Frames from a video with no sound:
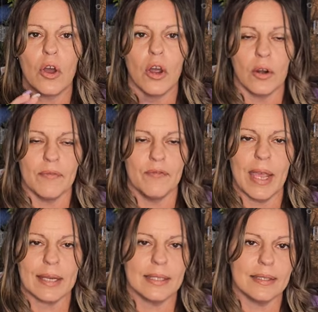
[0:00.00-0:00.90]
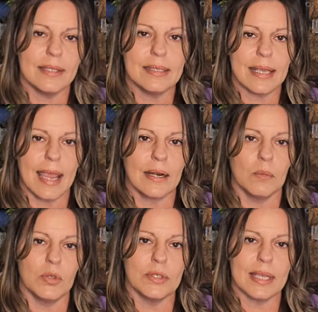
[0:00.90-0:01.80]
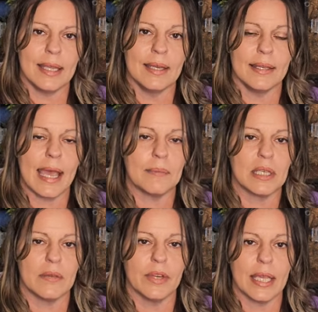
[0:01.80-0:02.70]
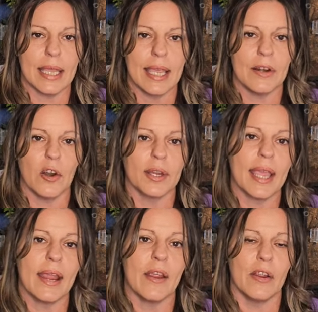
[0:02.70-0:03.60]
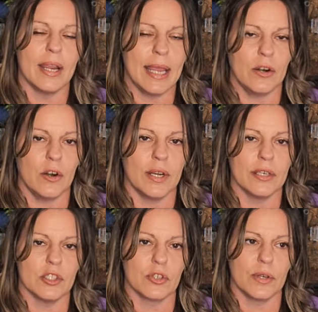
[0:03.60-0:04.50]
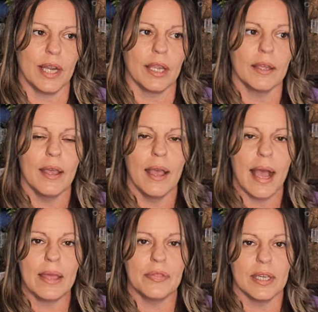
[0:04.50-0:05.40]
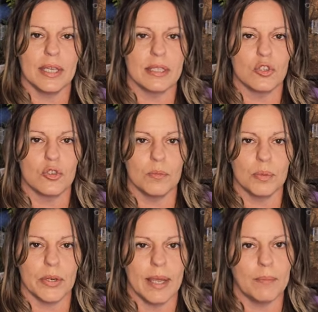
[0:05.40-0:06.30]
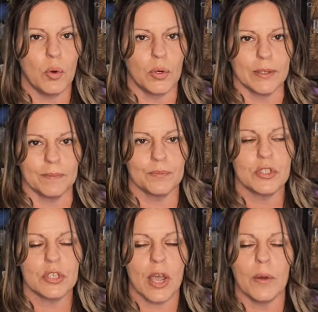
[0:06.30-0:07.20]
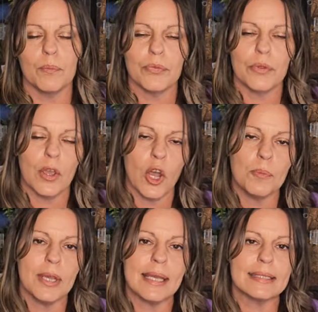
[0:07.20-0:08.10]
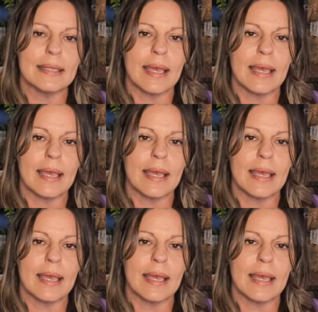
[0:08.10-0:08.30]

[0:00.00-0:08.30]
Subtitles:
are affecting these animals in captivity, in our care, in our industry. I think it's super important. So, hope you guys